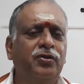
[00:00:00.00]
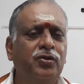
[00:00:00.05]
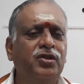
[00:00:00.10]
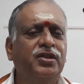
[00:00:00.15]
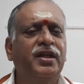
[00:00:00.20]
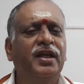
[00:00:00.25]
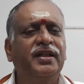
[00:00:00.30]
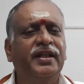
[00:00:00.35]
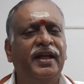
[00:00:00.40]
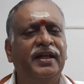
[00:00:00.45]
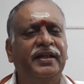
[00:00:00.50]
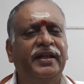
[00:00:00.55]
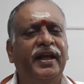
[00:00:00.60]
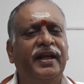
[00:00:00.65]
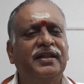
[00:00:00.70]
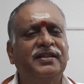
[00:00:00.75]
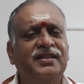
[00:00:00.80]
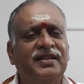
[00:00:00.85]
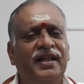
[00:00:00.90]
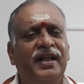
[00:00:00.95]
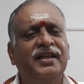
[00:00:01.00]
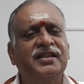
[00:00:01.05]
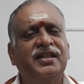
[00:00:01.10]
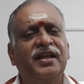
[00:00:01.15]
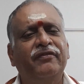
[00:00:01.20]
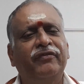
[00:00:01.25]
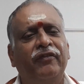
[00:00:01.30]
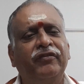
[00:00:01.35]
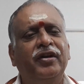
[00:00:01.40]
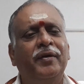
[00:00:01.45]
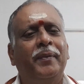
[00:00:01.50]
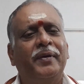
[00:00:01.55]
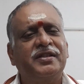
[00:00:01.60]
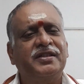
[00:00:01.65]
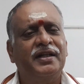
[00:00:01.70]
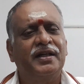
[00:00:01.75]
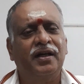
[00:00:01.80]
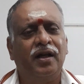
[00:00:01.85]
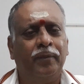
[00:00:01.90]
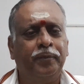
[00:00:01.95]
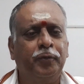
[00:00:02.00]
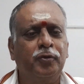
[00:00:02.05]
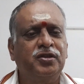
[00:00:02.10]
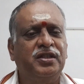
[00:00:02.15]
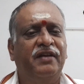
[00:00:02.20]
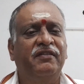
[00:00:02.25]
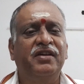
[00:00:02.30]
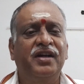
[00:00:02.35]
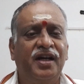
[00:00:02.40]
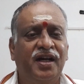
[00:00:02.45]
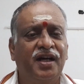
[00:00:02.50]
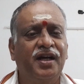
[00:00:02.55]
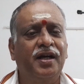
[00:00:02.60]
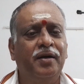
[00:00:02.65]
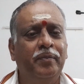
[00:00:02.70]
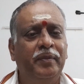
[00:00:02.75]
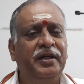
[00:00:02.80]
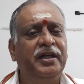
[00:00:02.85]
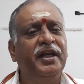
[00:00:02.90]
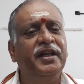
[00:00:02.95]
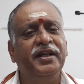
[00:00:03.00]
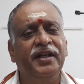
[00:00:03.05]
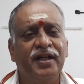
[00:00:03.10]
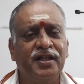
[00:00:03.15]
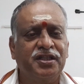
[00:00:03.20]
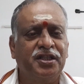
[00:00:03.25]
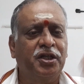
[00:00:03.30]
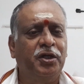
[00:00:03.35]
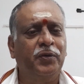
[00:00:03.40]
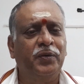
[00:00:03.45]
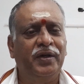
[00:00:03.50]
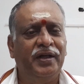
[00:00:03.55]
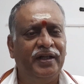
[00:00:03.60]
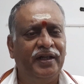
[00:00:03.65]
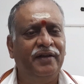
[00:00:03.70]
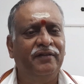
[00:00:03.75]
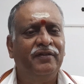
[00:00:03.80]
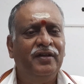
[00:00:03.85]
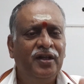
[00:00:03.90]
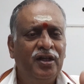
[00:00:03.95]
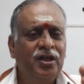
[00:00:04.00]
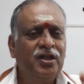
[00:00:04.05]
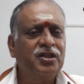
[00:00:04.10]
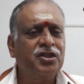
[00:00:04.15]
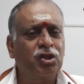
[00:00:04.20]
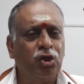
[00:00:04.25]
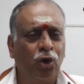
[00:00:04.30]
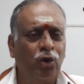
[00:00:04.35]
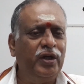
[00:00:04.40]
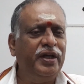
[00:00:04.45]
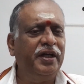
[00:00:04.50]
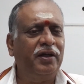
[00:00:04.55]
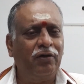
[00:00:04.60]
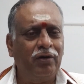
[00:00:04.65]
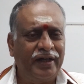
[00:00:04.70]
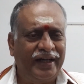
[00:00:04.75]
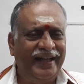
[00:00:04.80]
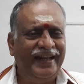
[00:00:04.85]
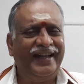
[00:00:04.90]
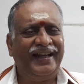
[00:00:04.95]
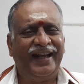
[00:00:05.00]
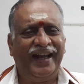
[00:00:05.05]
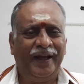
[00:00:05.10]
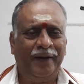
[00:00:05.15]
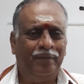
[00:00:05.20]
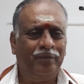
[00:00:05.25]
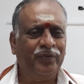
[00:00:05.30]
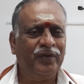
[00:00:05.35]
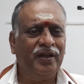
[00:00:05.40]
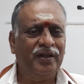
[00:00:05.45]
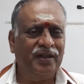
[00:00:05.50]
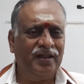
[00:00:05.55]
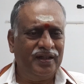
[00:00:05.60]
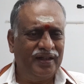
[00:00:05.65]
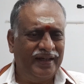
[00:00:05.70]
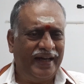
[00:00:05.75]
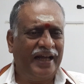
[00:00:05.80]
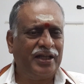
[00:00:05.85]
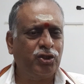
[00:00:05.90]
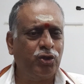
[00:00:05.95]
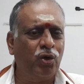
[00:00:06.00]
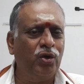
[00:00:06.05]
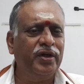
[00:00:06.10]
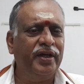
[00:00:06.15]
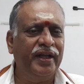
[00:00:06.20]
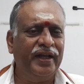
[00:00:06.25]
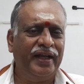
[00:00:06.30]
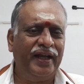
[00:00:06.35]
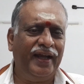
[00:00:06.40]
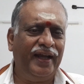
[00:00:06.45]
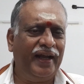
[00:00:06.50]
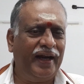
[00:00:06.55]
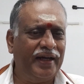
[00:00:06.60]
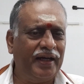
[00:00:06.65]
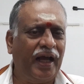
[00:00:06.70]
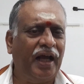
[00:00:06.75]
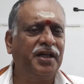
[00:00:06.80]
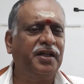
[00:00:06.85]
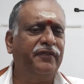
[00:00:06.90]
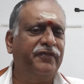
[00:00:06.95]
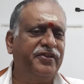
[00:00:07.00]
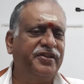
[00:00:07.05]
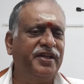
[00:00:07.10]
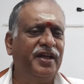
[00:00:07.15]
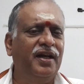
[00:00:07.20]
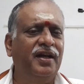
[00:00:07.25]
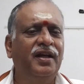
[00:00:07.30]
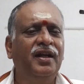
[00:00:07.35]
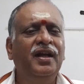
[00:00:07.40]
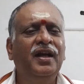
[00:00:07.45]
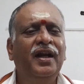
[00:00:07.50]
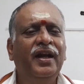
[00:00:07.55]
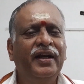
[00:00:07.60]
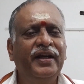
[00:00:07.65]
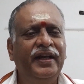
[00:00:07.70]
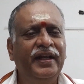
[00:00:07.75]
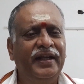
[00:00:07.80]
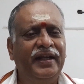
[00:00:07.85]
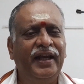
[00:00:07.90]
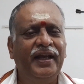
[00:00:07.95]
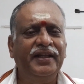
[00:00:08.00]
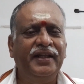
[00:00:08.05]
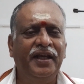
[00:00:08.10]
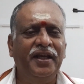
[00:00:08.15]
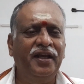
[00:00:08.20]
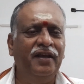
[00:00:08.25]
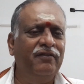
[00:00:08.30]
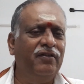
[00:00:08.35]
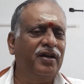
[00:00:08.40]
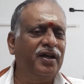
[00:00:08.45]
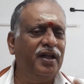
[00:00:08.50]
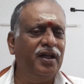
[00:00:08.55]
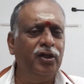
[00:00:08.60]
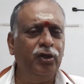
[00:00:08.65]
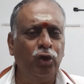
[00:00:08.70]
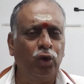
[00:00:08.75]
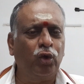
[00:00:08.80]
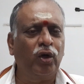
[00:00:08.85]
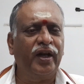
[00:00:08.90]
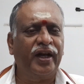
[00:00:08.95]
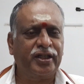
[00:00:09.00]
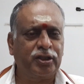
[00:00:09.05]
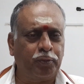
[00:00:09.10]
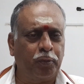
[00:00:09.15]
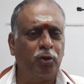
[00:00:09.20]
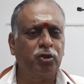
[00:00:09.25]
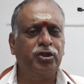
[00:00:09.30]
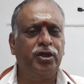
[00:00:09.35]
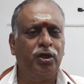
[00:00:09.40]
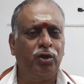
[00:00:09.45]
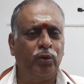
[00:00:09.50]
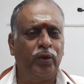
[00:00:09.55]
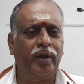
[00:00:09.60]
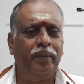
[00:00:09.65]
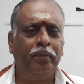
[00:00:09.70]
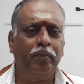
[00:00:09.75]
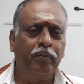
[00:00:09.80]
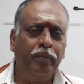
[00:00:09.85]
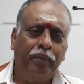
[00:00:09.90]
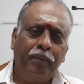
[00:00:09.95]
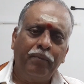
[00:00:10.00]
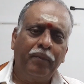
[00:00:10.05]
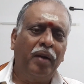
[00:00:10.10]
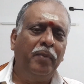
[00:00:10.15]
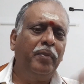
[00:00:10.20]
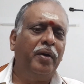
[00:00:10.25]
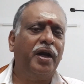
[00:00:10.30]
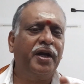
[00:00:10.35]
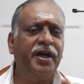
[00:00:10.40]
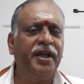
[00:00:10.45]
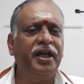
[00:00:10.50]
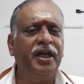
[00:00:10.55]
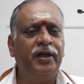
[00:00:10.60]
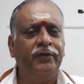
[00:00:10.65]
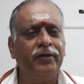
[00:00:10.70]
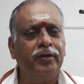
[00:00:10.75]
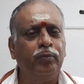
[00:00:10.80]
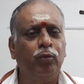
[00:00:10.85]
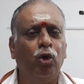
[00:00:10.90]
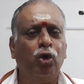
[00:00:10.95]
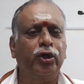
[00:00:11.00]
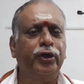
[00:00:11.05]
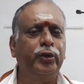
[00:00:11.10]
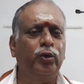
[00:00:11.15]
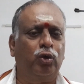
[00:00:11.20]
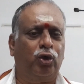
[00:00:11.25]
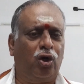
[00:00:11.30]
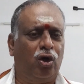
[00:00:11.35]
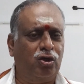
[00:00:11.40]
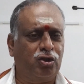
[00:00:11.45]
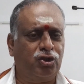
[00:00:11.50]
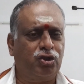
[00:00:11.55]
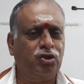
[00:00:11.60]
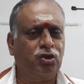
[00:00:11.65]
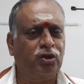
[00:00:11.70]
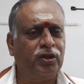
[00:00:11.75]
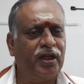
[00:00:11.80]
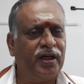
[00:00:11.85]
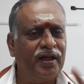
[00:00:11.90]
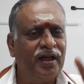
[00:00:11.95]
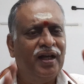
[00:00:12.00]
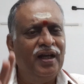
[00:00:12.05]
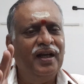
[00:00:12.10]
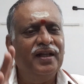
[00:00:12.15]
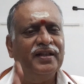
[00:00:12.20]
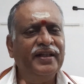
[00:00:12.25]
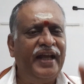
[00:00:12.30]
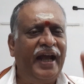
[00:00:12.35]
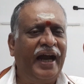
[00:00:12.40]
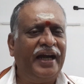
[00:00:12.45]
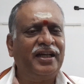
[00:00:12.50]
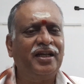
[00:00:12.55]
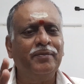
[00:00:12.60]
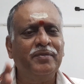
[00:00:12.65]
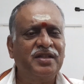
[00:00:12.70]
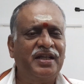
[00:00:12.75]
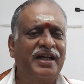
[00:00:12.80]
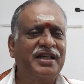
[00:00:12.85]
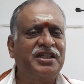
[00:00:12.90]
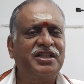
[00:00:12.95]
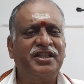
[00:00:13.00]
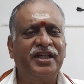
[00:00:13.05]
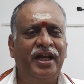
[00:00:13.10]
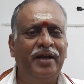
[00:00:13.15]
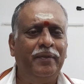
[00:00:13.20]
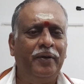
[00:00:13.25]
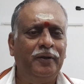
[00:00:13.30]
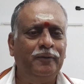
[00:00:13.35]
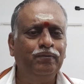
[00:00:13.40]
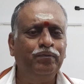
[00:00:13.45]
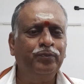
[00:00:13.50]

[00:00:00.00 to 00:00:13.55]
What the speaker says: you say they say 50% up to 700 million years it will live. Slowly it will decay. Natural decay and artificial decay they give on a nuclear explosion today, bombarding it with more neutrons so that the atom is unstable.